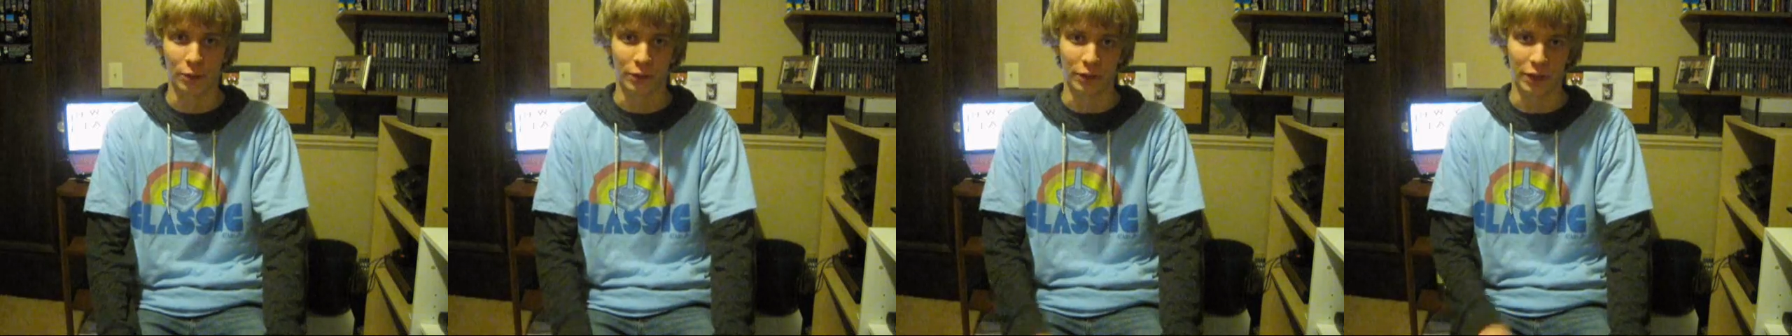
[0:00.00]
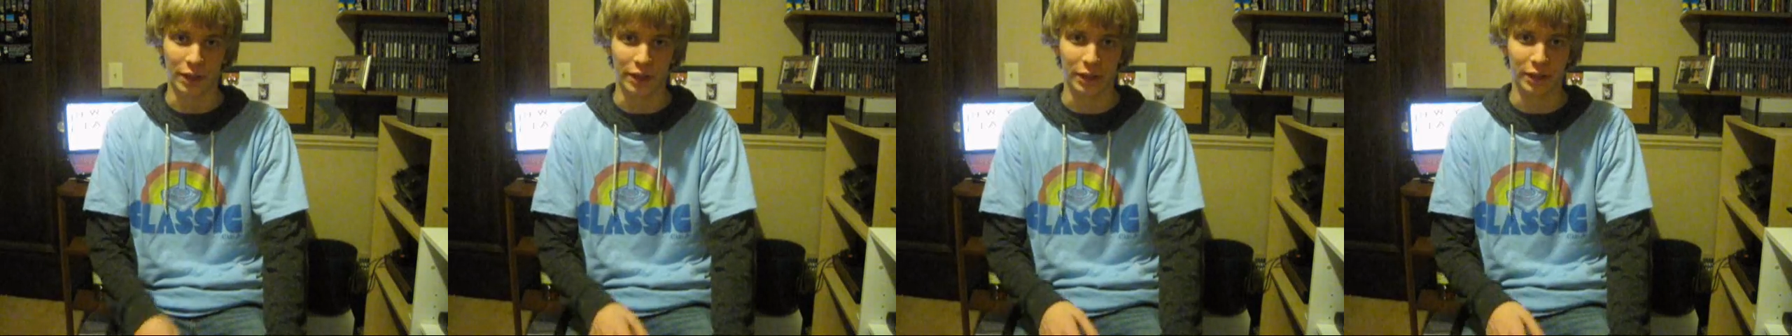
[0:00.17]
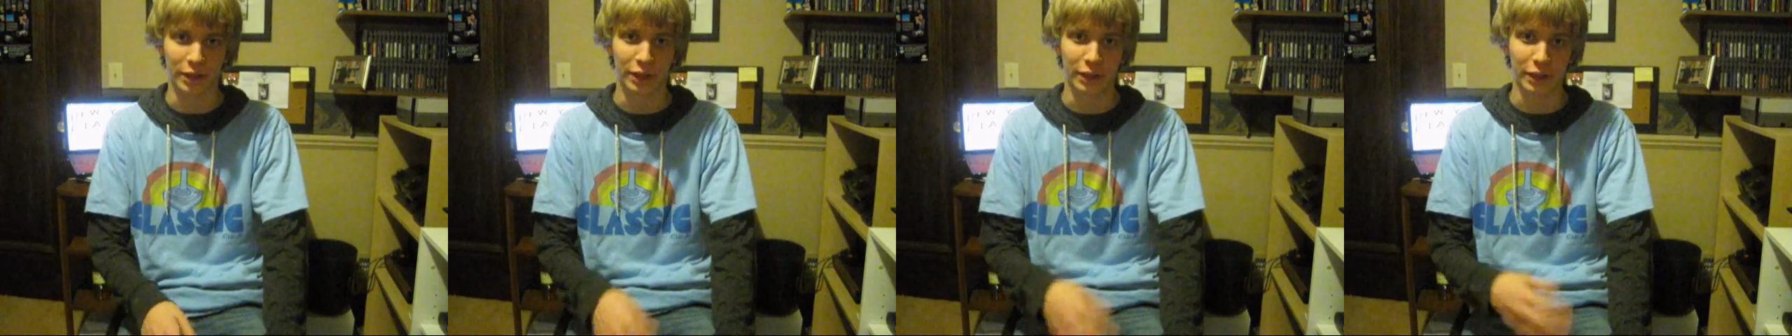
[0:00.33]
was
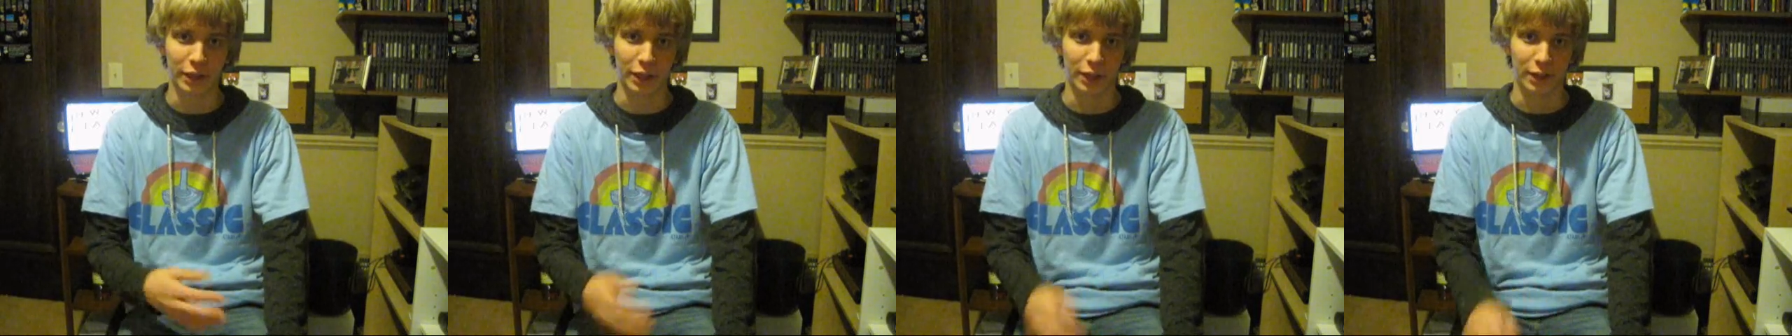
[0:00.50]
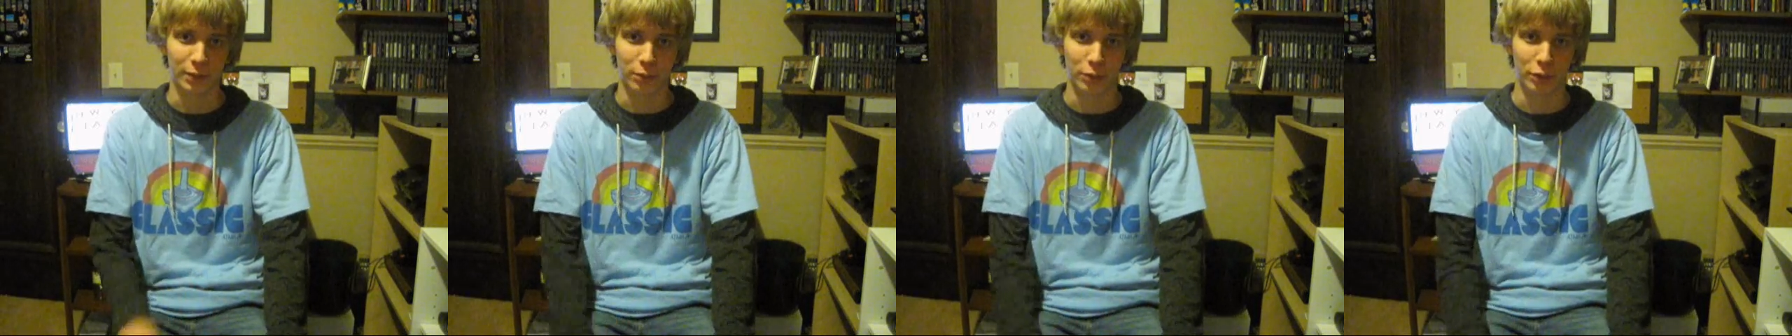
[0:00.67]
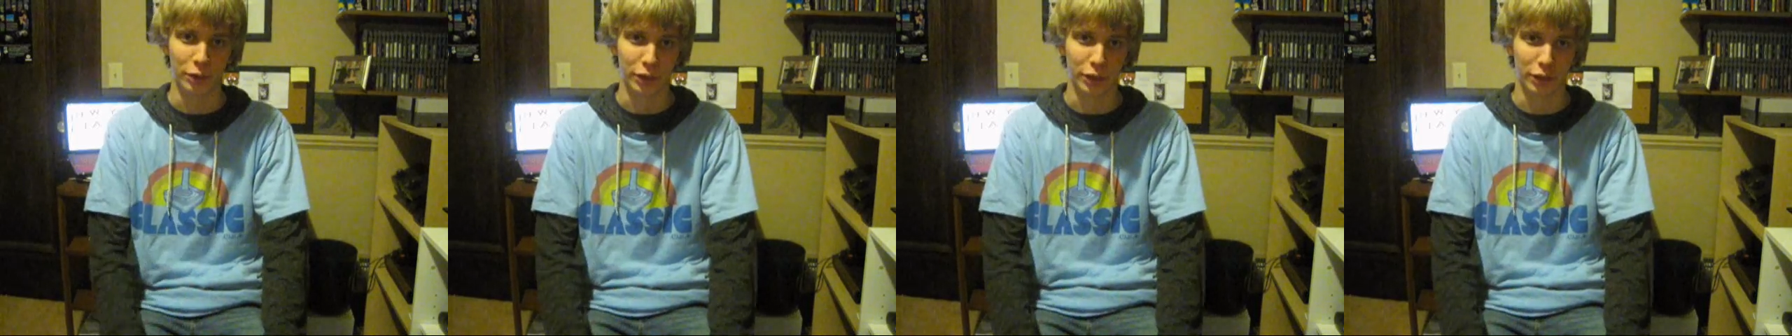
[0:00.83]
editing it
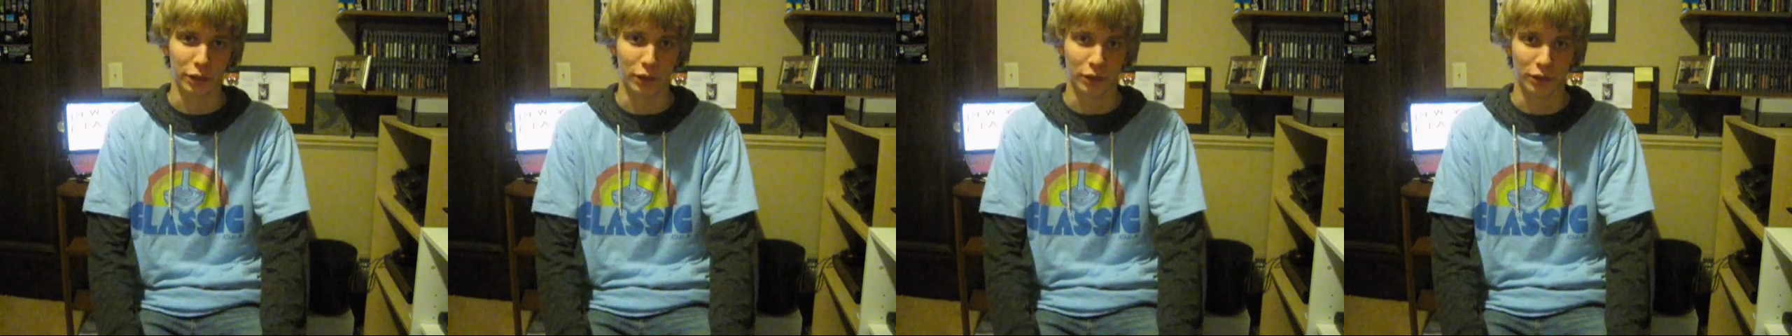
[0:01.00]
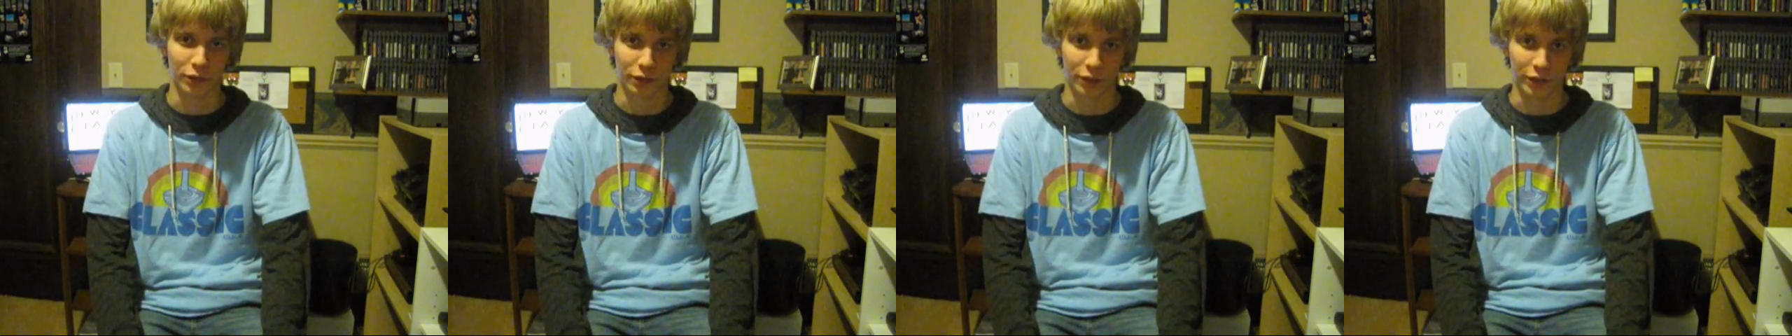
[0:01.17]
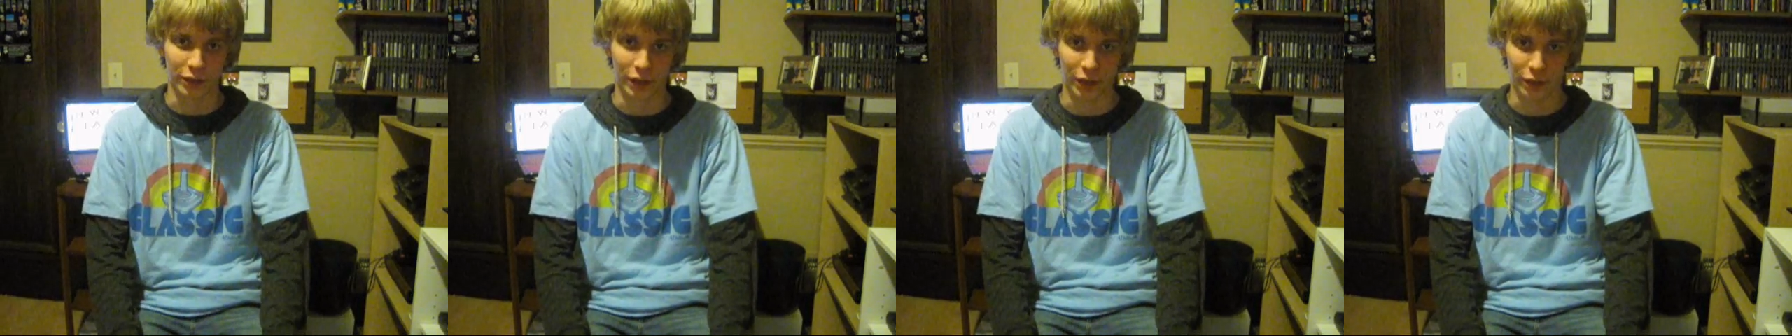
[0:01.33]
and putting it
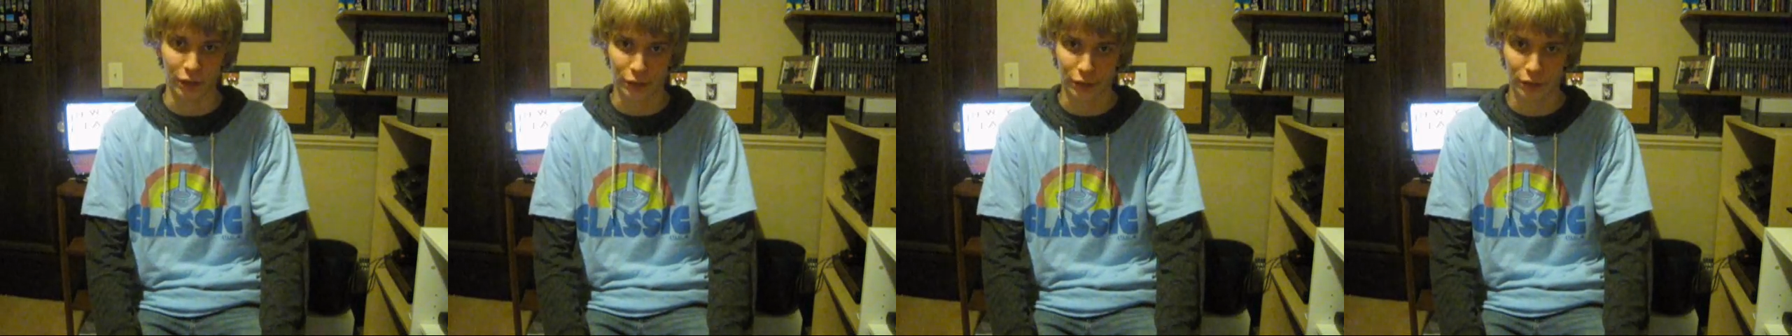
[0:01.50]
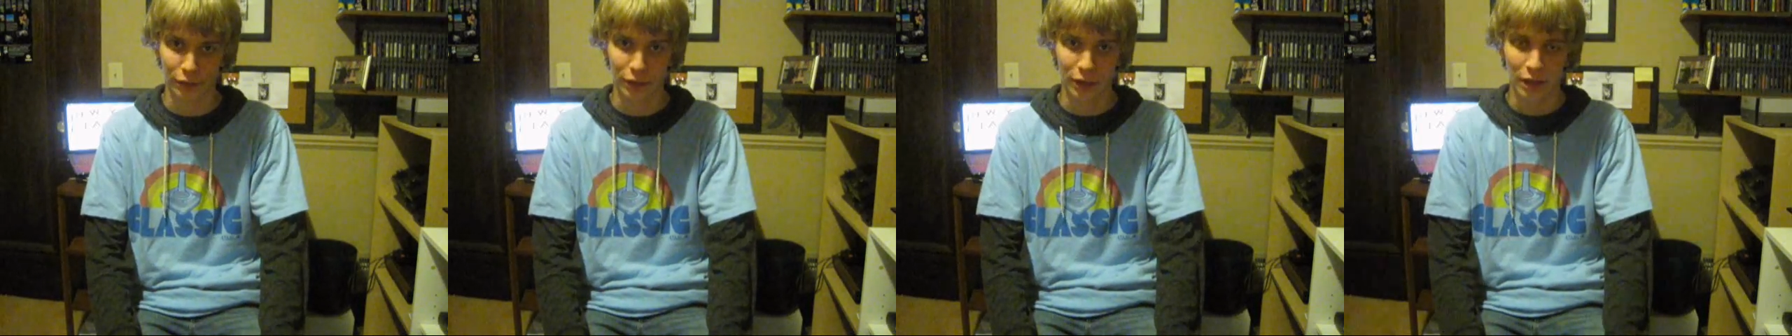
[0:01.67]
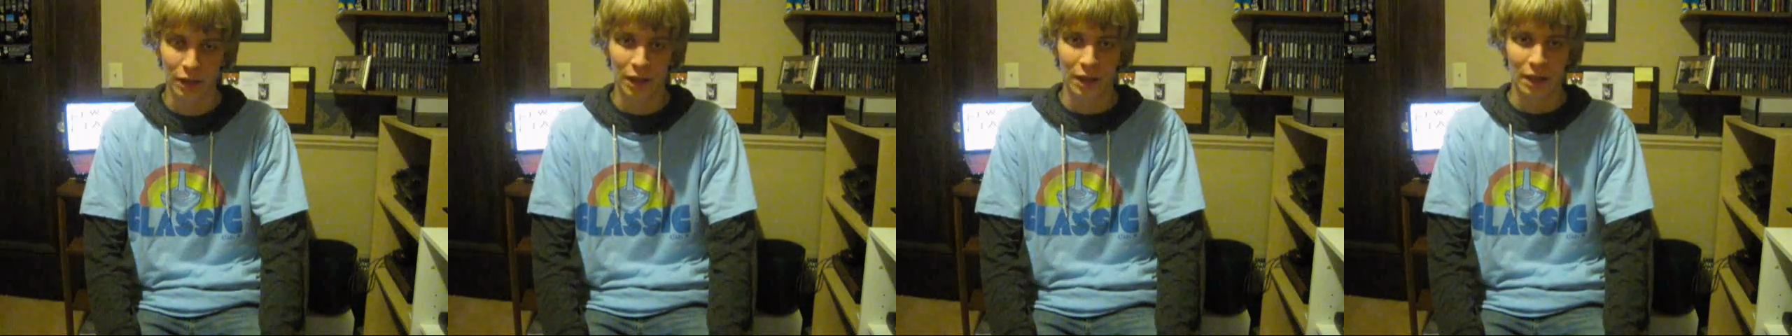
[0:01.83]
all
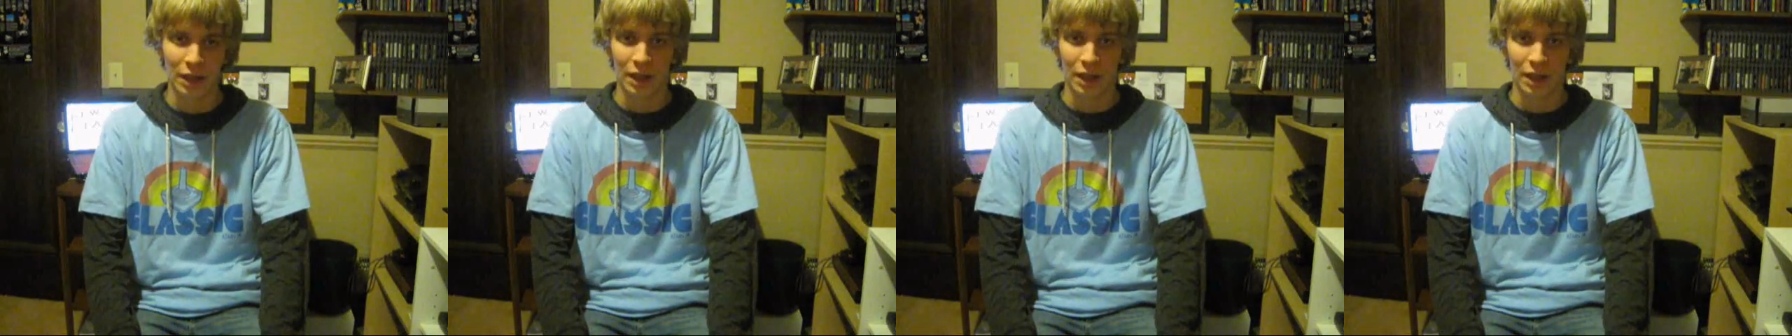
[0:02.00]
together.